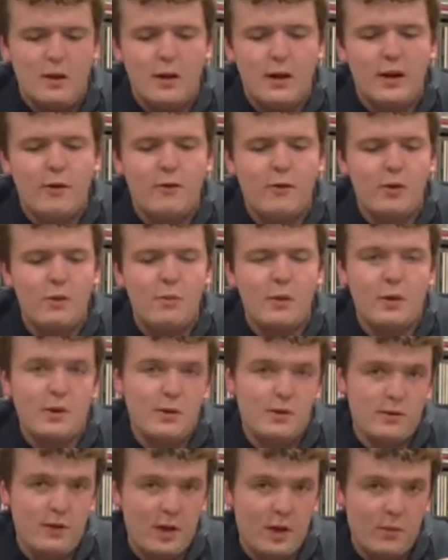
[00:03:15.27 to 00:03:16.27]
Every
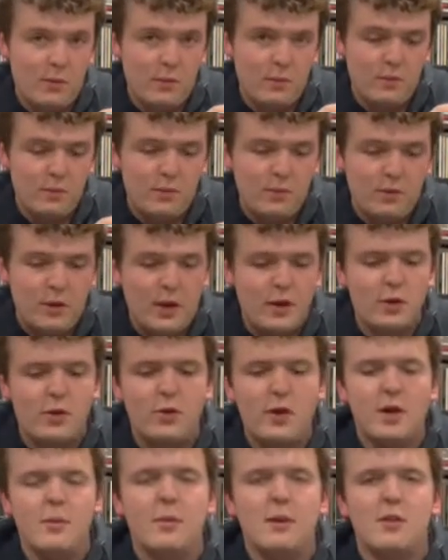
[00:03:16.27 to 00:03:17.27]
Beatles album. I'm gonna
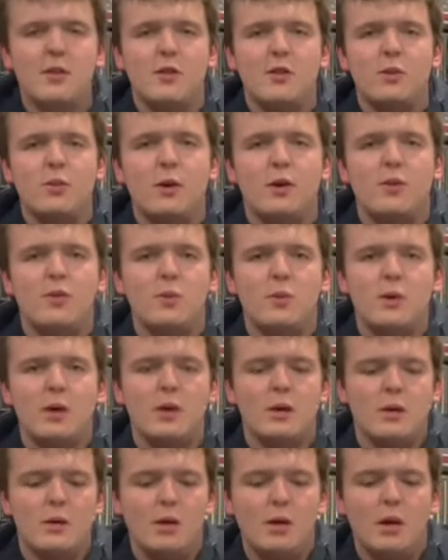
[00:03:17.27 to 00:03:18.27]
try to make this quick so we
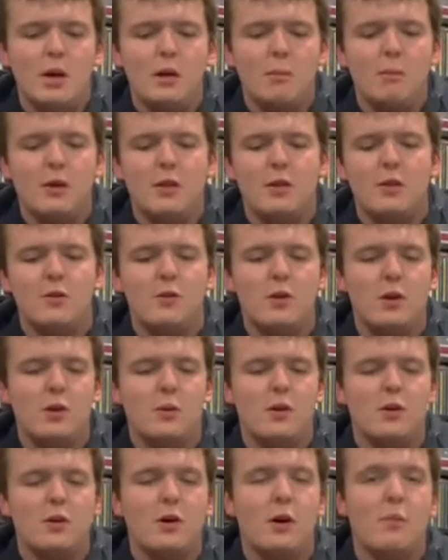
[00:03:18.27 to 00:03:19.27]
can make this video
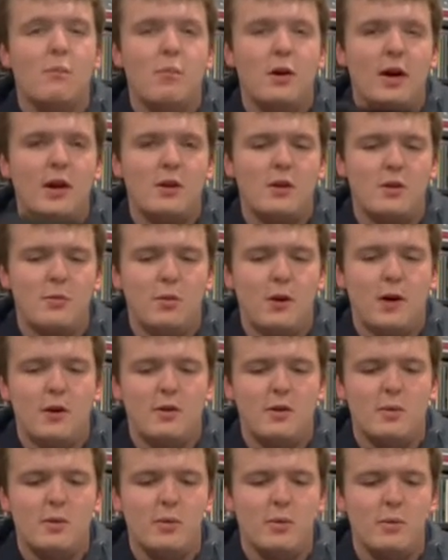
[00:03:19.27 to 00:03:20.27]
as compact as
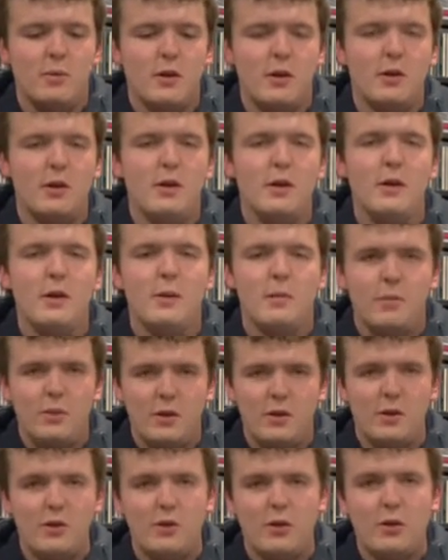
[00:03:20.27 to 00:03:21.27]
possible, but
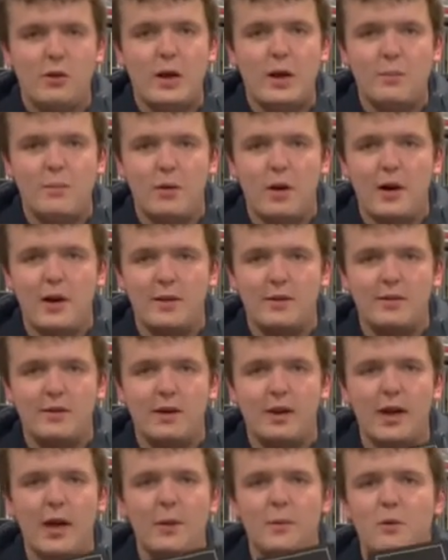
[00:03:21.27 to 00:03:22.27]
this is a great box
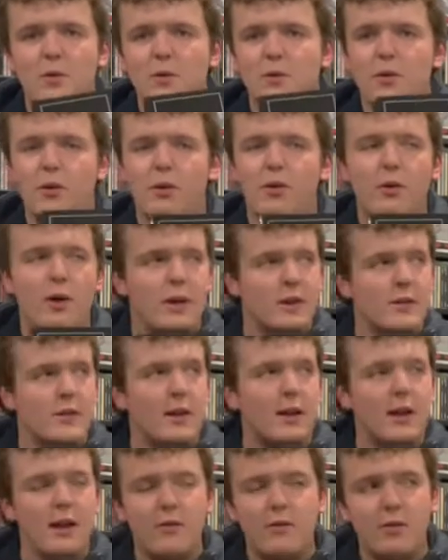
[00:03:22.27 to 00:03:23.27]
set, absolutely great. It's
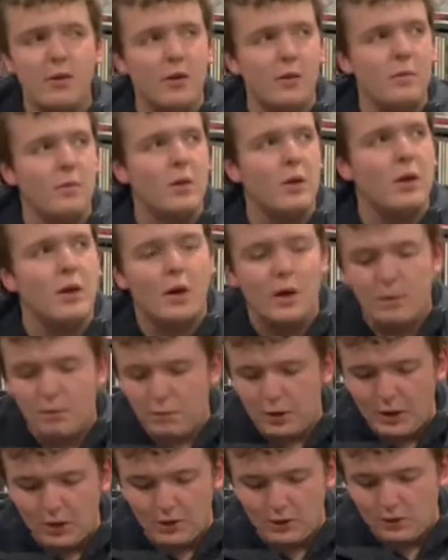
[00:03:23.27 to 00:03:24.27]
got every
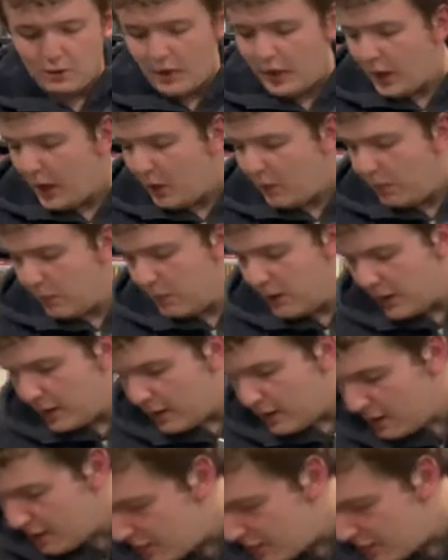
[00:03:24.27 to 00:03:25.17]
Beatles album in it.